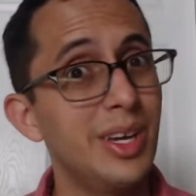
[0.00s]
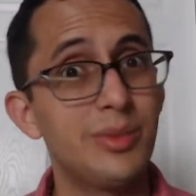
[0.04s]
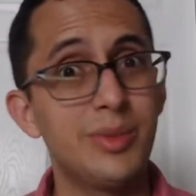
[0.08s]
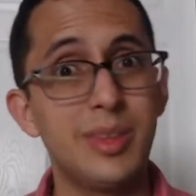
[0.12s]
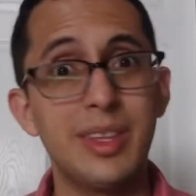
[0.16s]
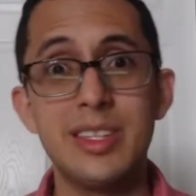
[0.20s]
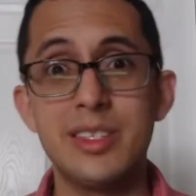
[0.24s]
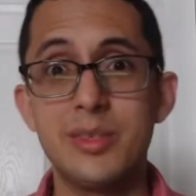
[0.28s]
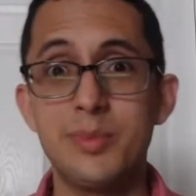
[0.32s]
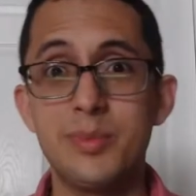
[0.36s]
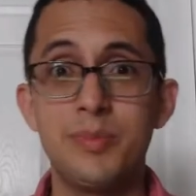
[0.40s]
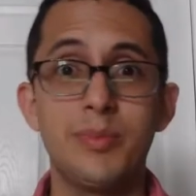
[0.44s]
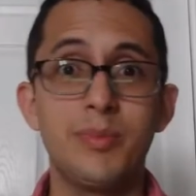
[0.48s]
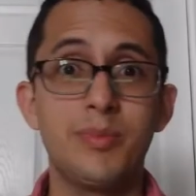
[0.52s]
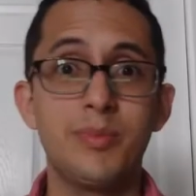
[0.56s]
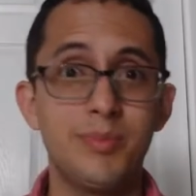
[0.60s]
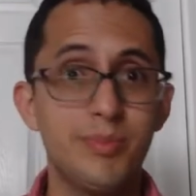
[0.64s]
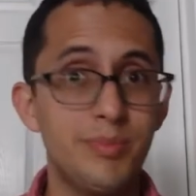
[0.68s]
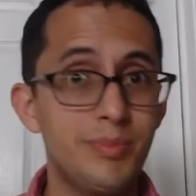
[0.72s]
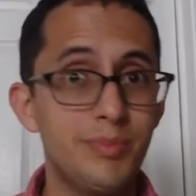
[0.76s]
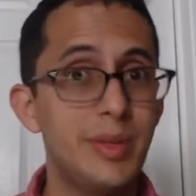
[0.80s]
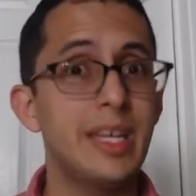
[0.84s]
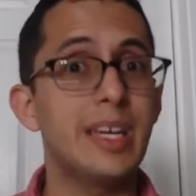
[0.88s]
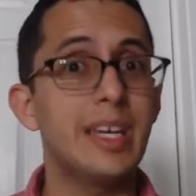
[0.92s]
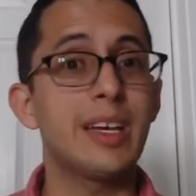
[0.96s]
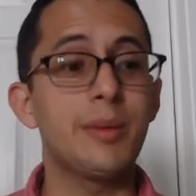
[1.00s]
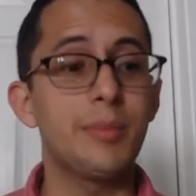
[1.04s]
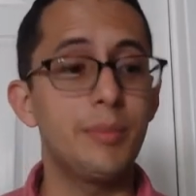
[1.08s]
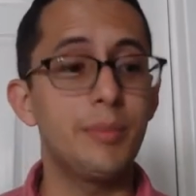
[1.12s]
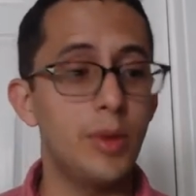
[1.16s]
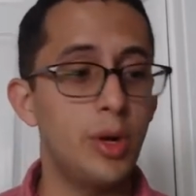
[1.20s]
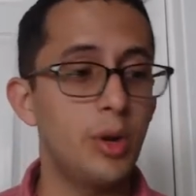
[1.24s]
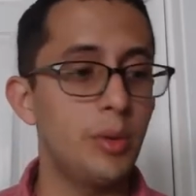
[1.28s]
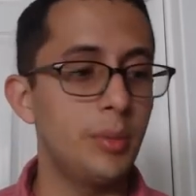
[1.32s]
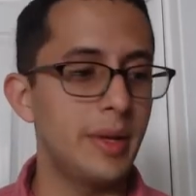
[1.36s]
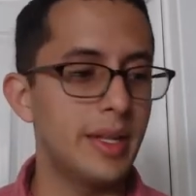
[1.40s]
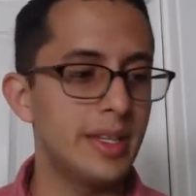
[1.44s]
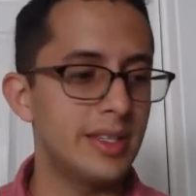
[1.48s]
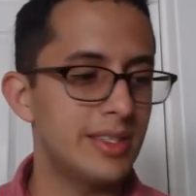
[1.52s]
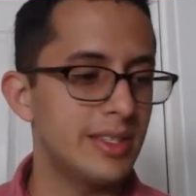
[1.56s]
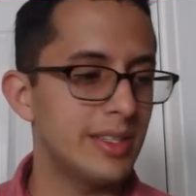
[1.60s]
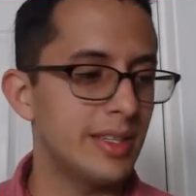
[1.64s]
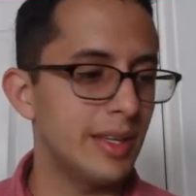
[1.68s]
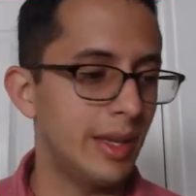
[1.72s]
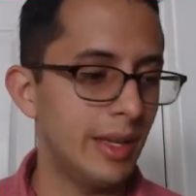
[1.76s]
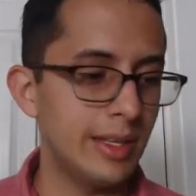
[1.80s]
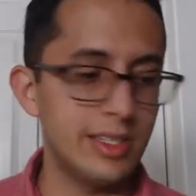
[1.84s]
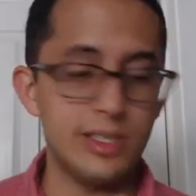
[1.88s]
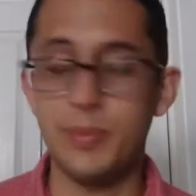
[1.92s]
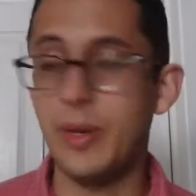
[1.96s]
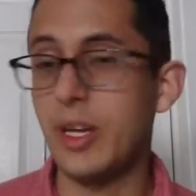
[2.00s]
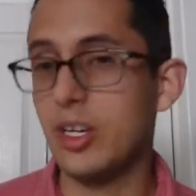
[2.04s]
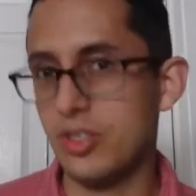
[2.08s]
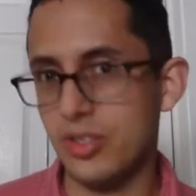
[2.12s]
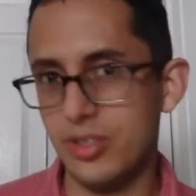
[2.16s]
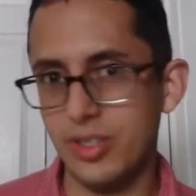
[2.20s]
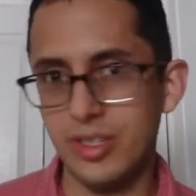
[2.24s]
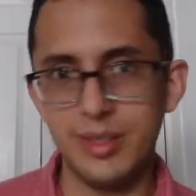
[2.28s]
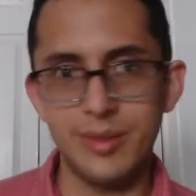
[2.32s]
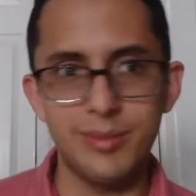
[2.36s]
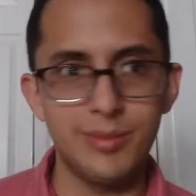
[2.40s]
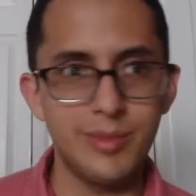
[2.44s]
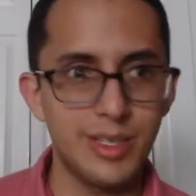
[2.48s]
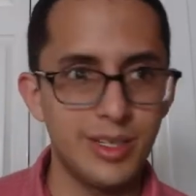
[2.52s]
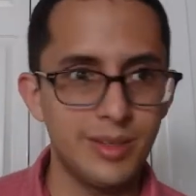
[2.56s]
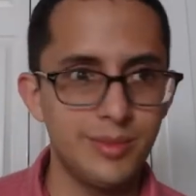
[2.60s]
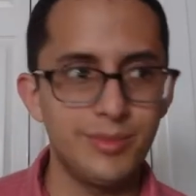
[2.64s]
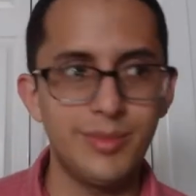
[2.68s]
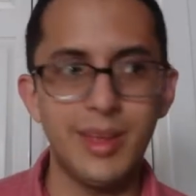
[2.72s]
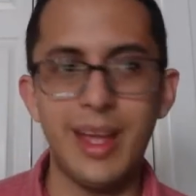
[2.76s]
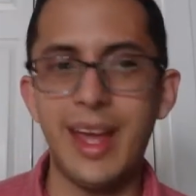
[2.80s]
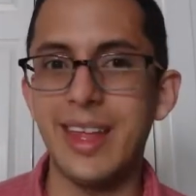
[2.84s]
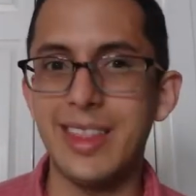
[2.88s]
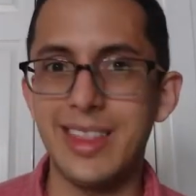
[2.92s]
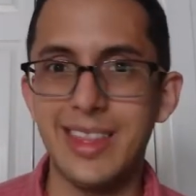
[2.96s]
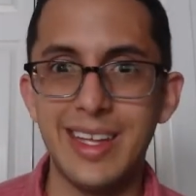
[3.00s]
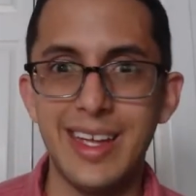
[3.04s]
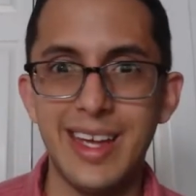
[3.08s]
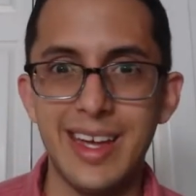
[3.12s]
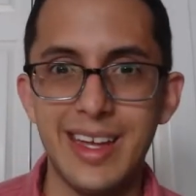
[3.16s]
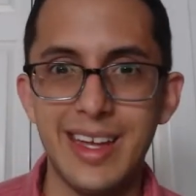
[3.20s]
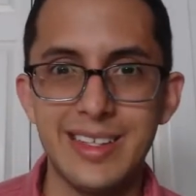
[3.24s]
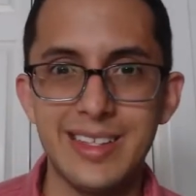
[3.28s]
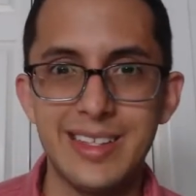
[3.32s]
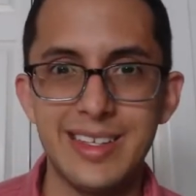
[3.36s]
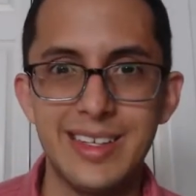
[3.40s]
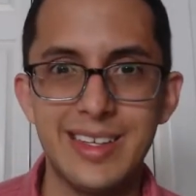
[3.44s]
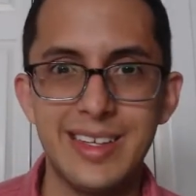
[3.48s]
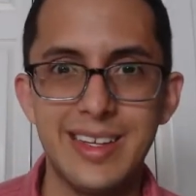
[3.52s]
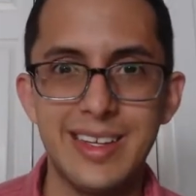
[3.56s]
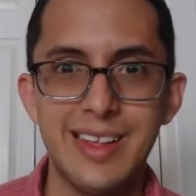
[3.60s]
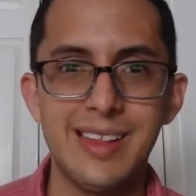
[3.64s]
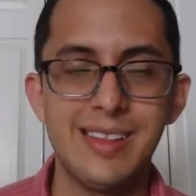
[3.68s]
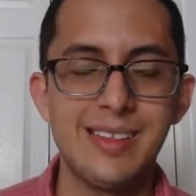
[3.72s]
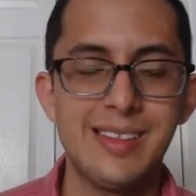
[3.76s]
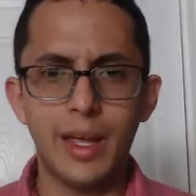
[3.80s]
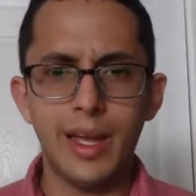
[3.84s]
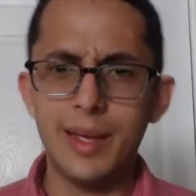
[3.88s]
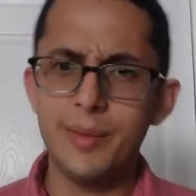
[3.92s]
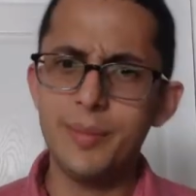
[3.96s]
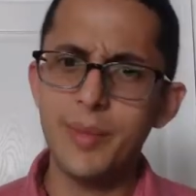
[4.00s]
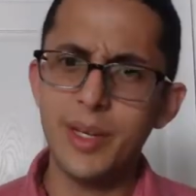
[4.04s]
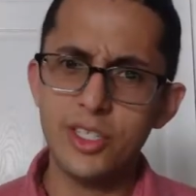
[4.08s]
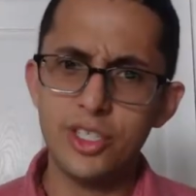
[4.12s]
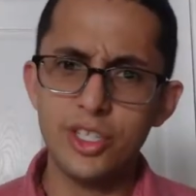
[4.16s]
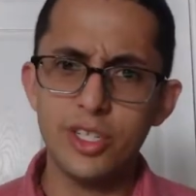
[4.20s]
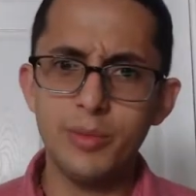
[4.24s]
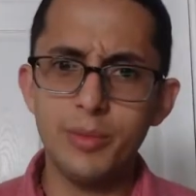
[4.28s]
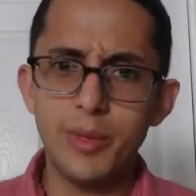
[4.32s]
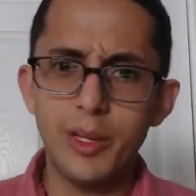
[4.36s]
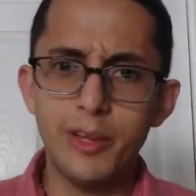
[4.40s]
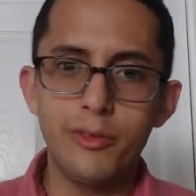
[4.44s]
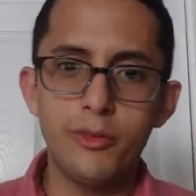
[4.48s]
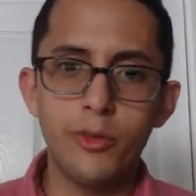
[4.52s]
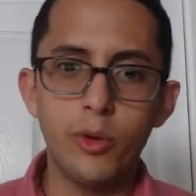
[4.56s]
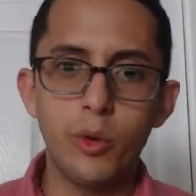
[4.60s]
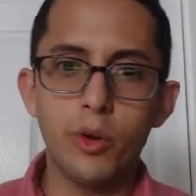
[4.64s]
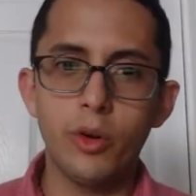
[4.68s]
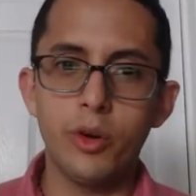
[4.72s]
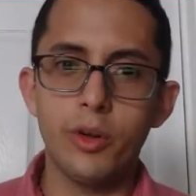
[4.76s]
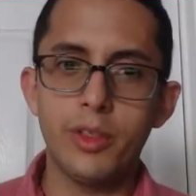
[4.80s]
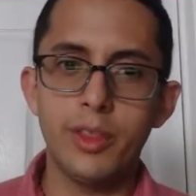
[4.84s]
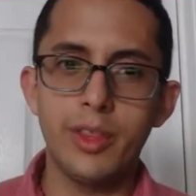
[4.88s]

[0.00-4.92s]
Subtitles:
these big moments, especially at the end. I mentioned before